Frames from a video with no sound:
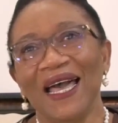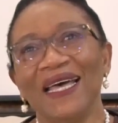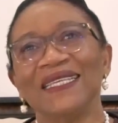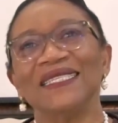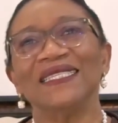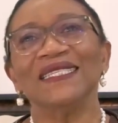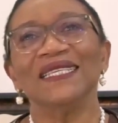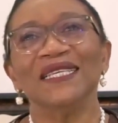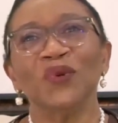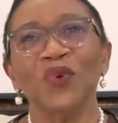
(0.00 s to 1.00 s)
as
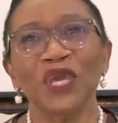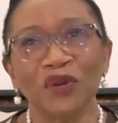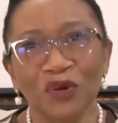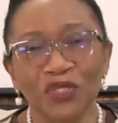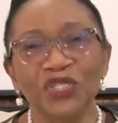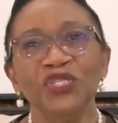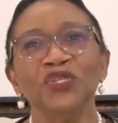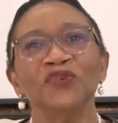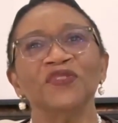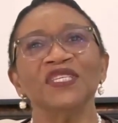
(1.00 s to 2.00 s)
we
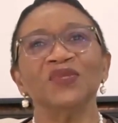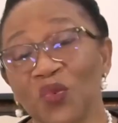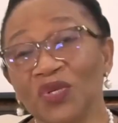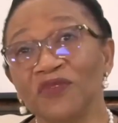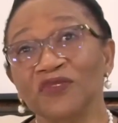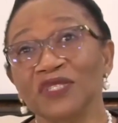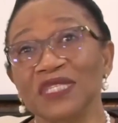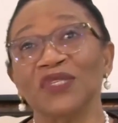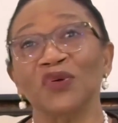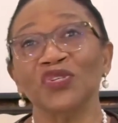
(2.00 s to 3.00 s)
continue this wonderful
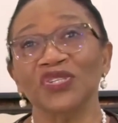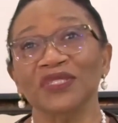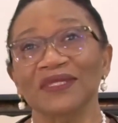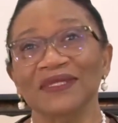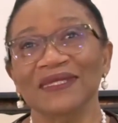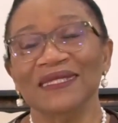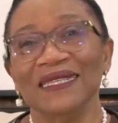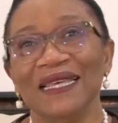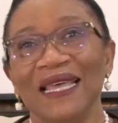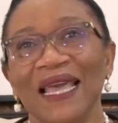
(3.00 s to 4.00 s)
discussion.
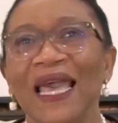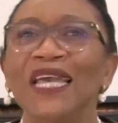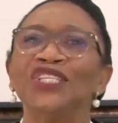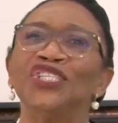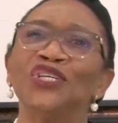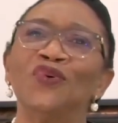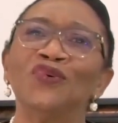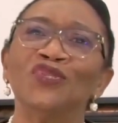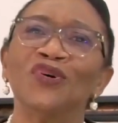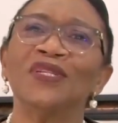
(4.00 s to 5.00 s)
And she
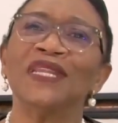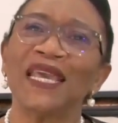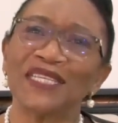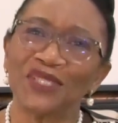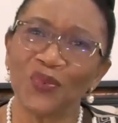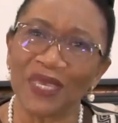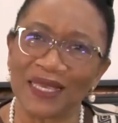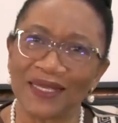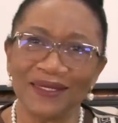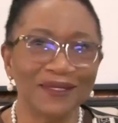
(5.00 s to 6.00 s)
goes on next
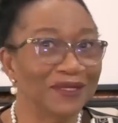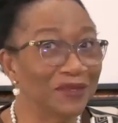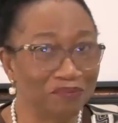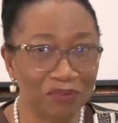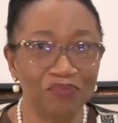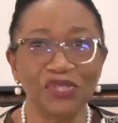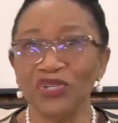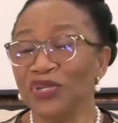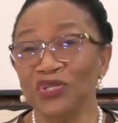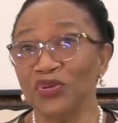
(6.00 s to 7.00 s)
week, be
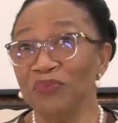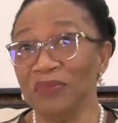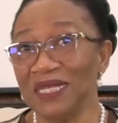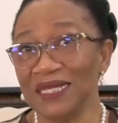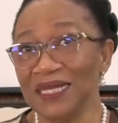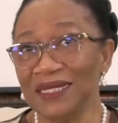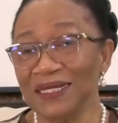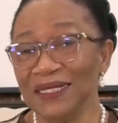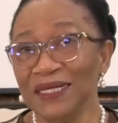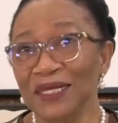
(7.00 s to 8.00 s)
sure you don't miss it,
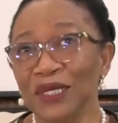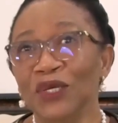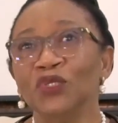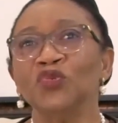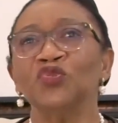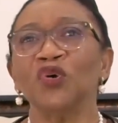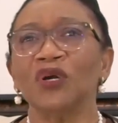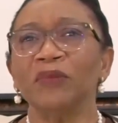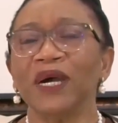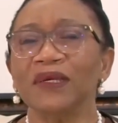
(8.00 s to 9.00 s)
to
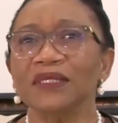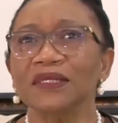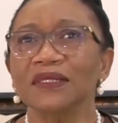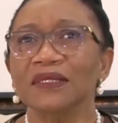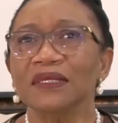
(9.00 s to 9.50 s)
talk about